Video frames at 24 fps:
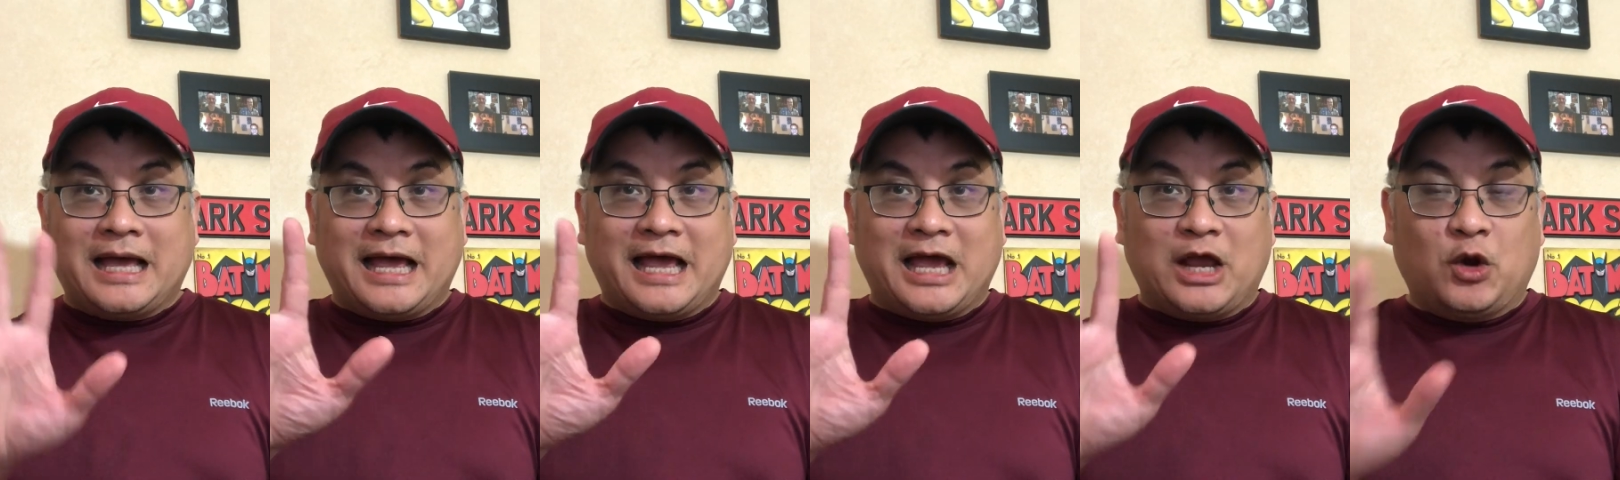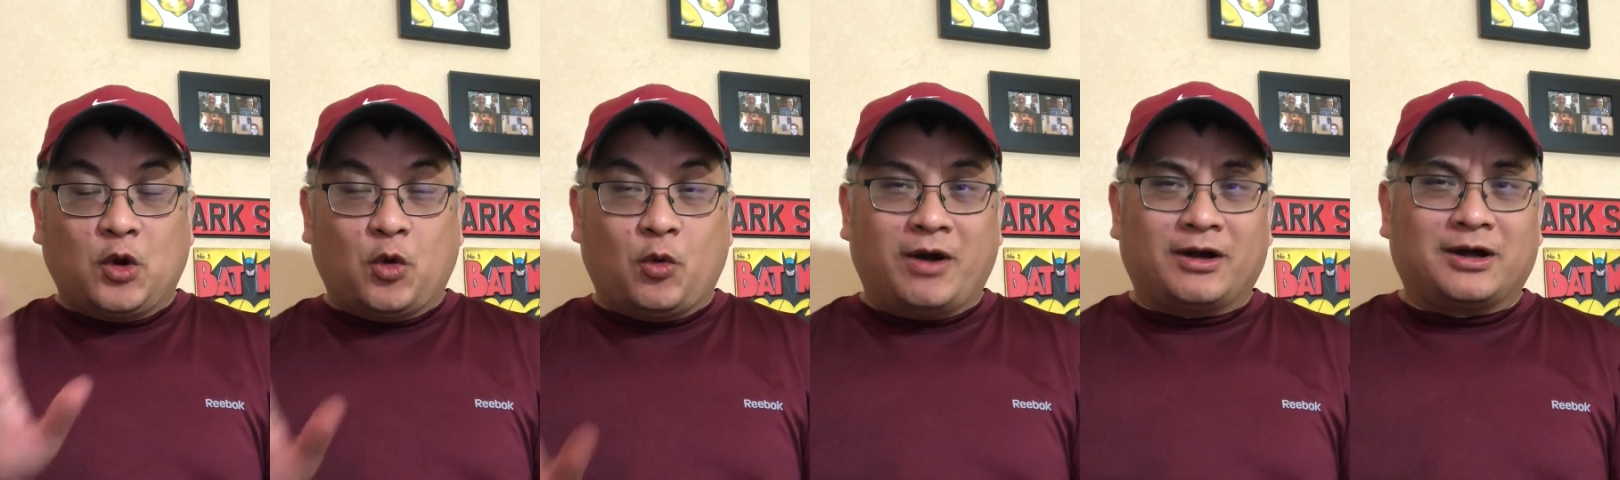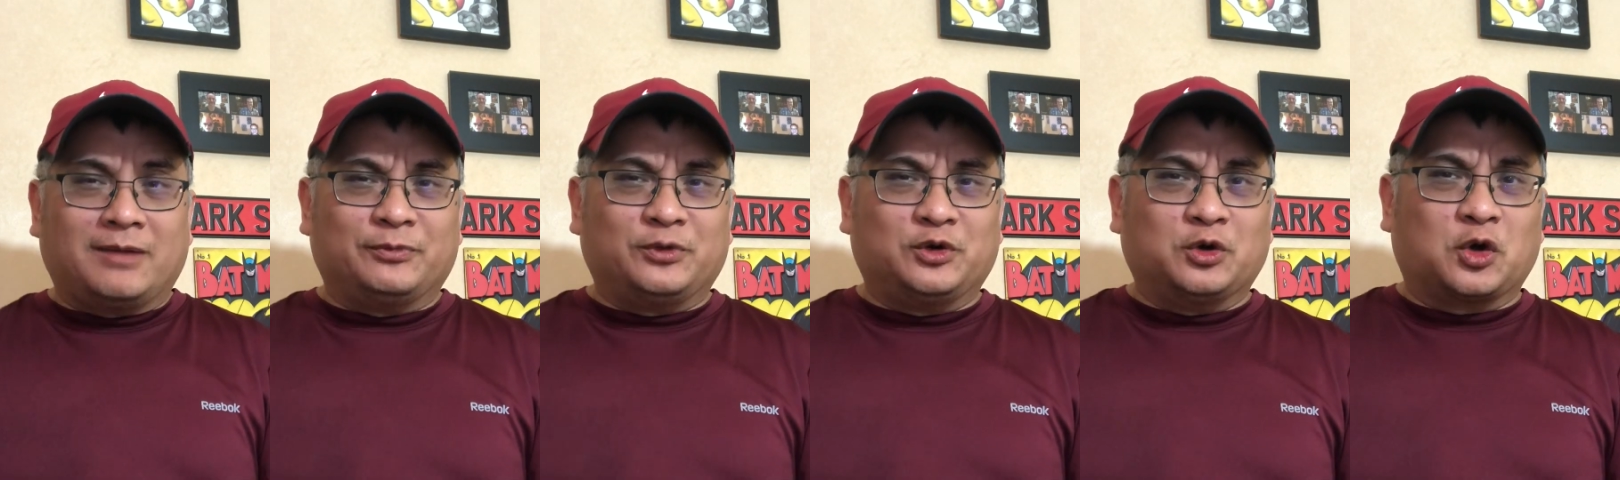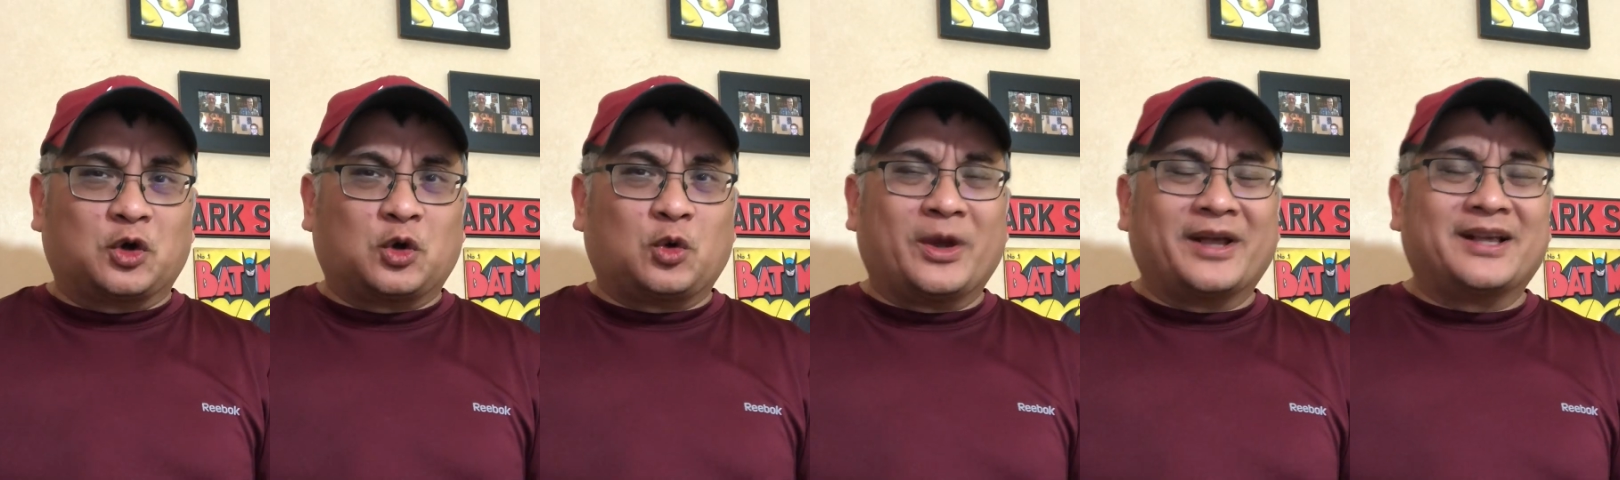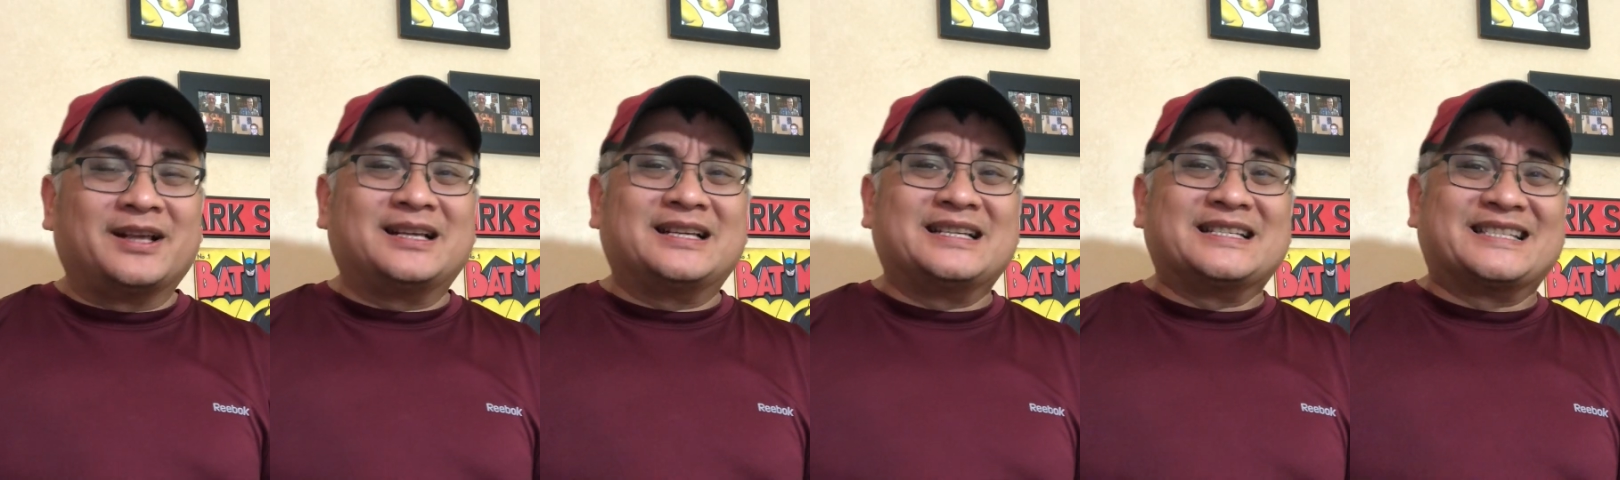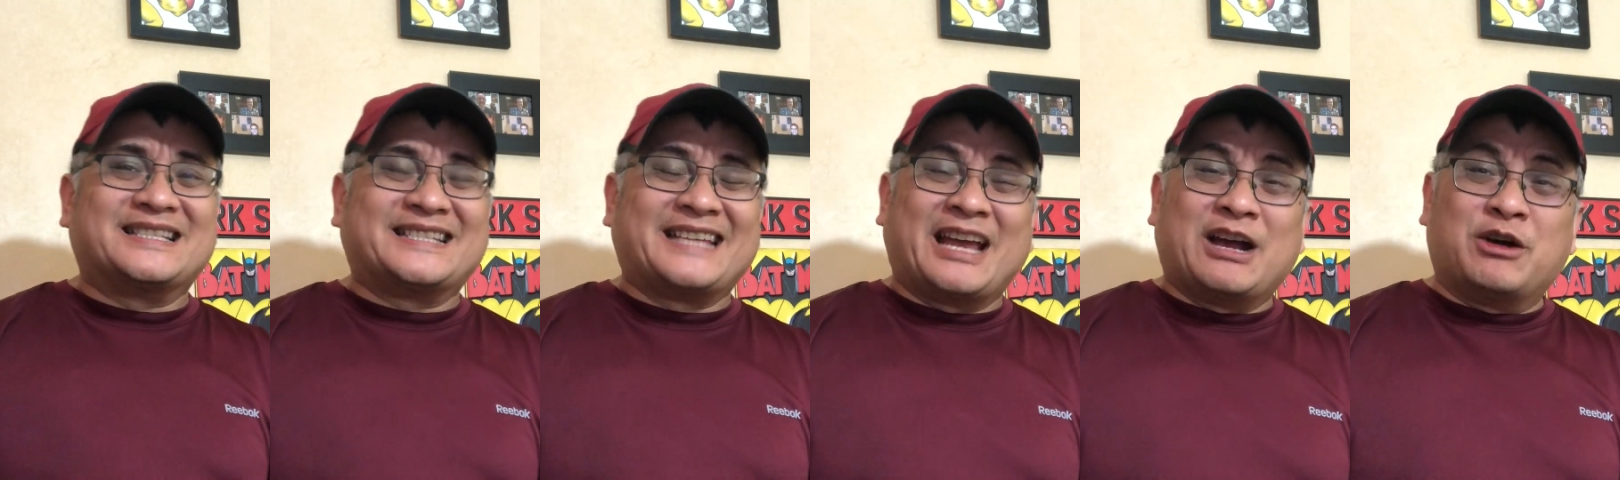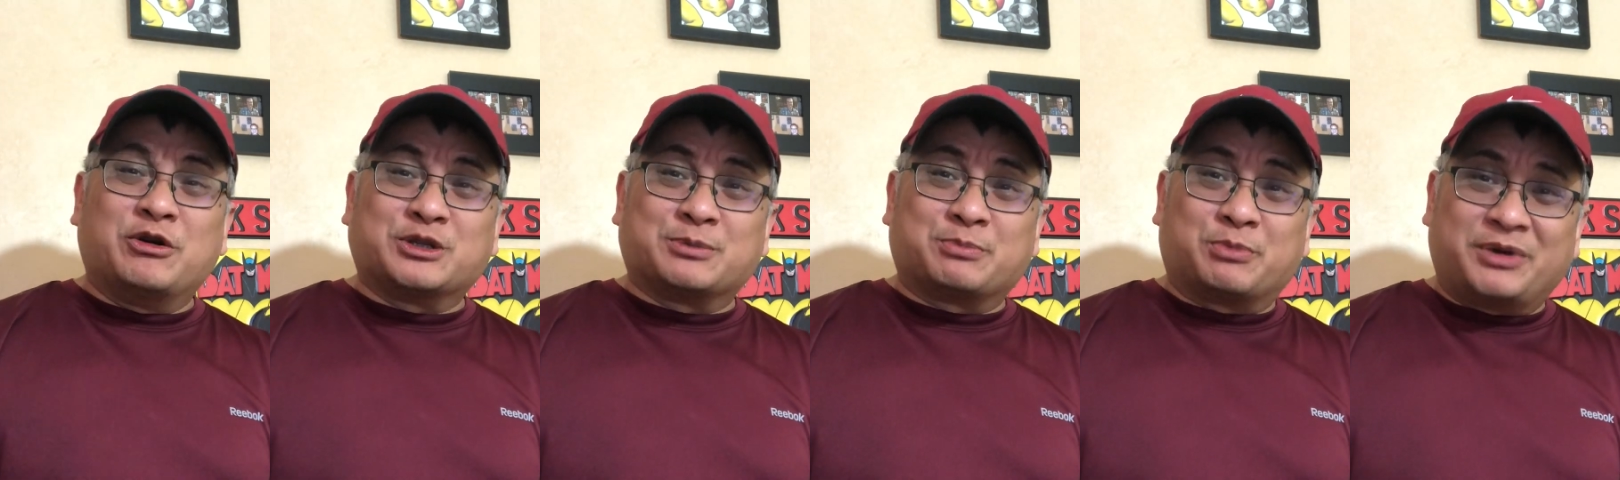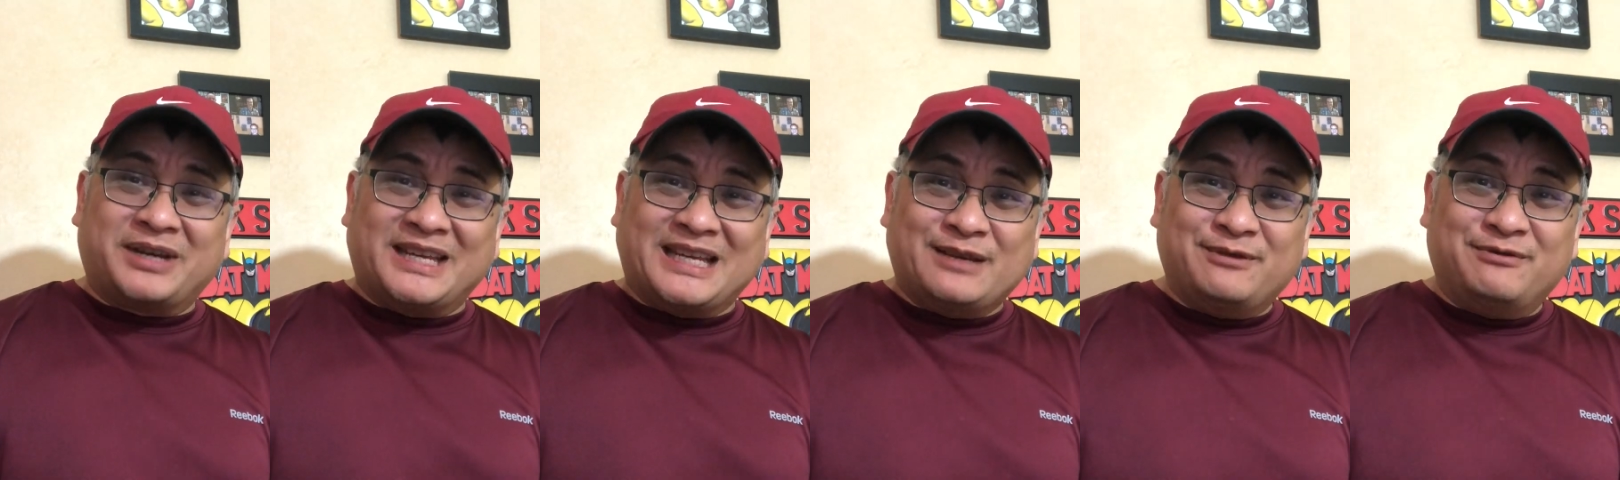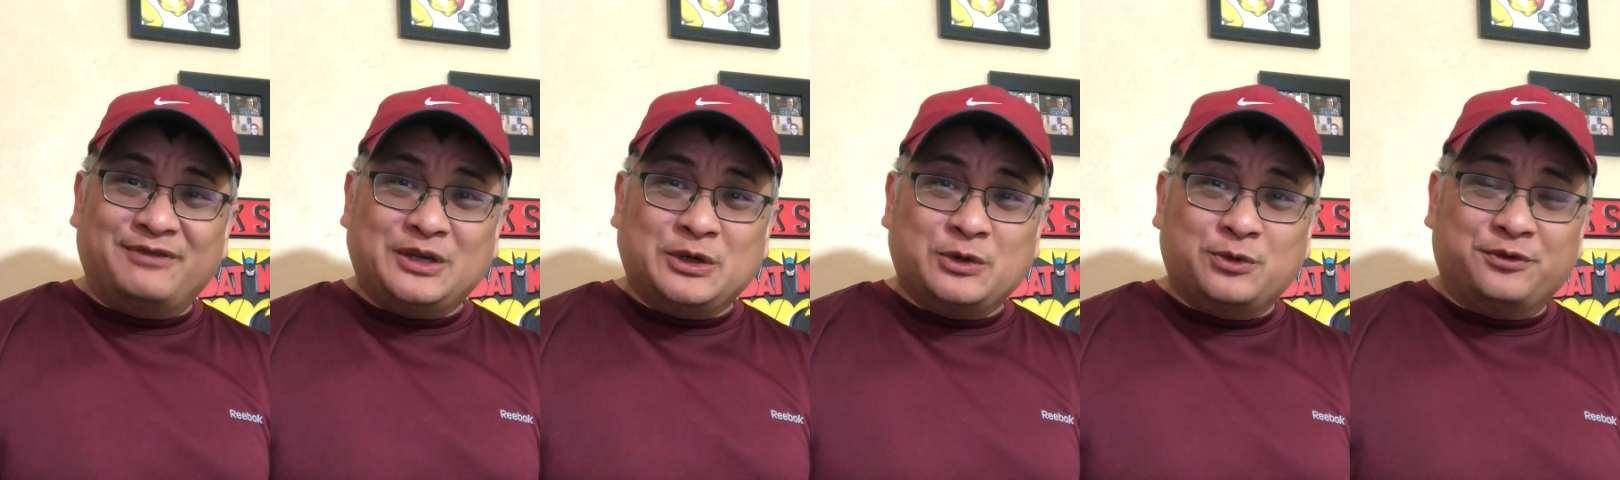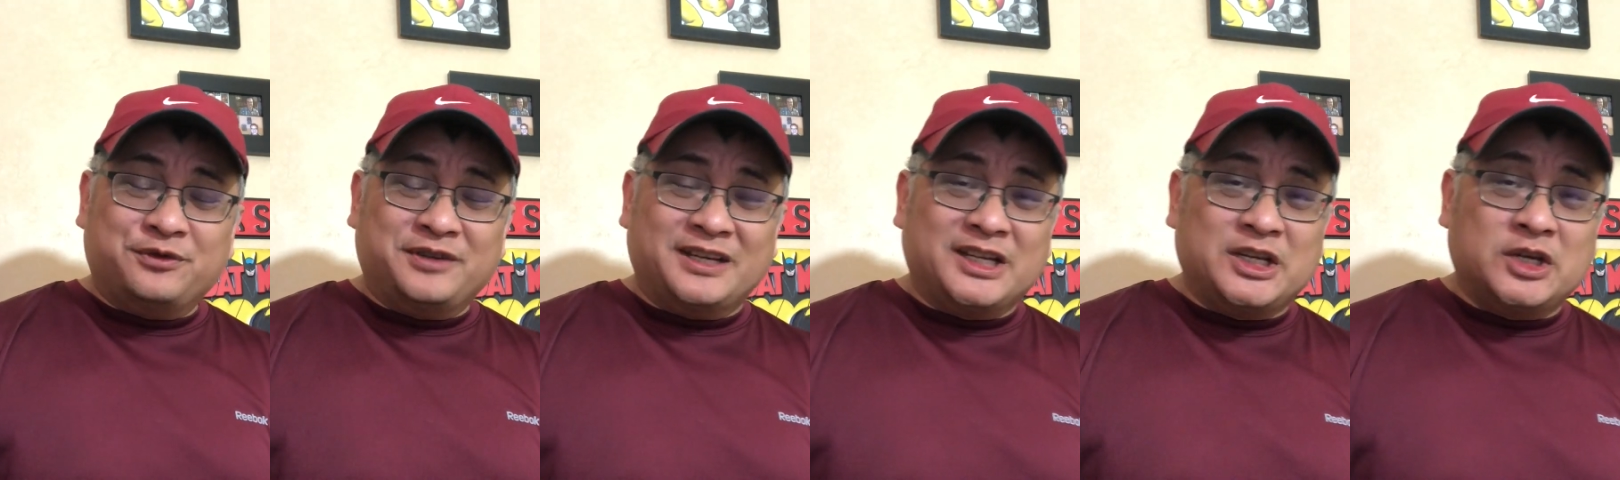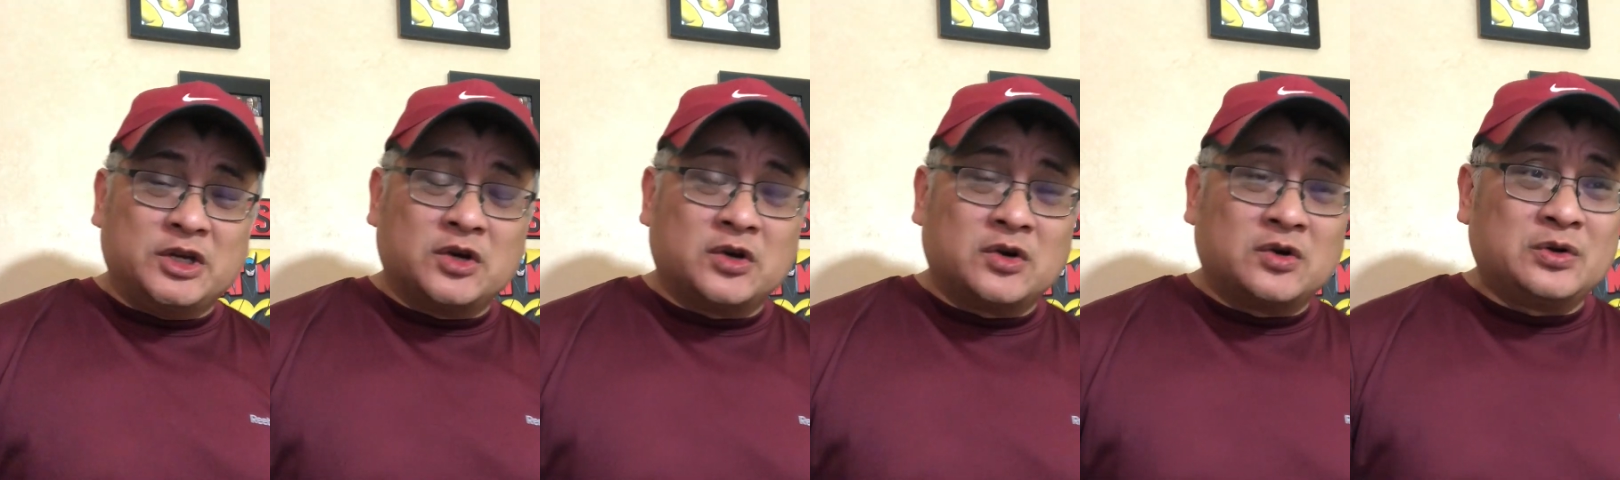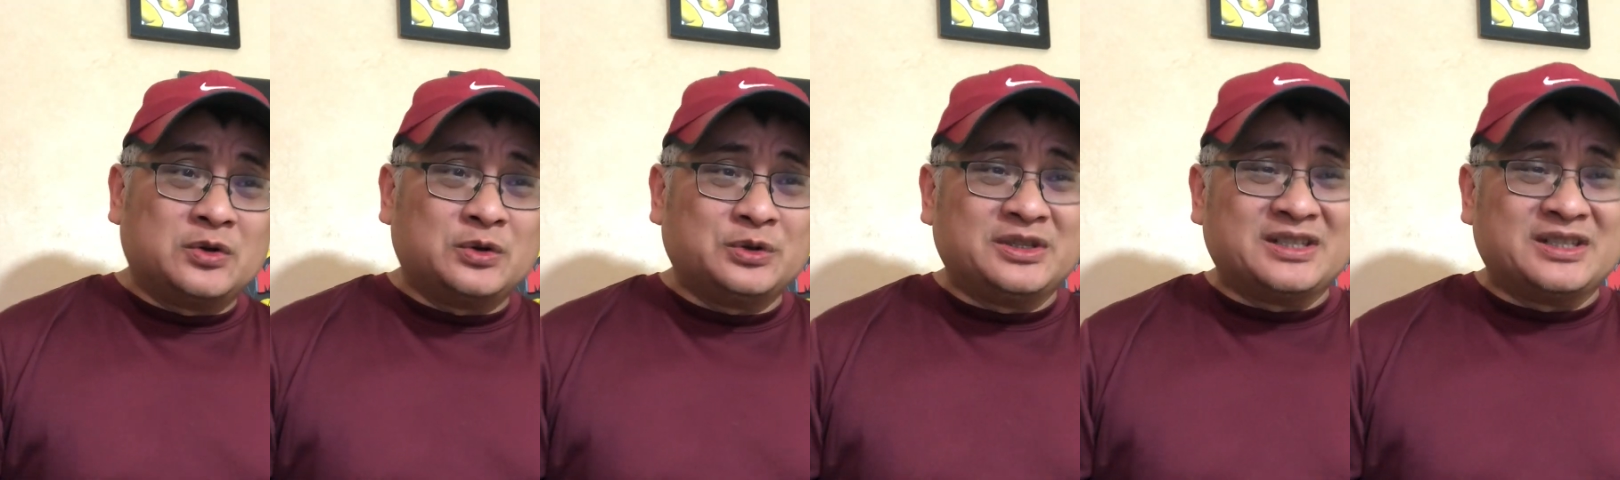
Hello, welcome to a quick sales preview video.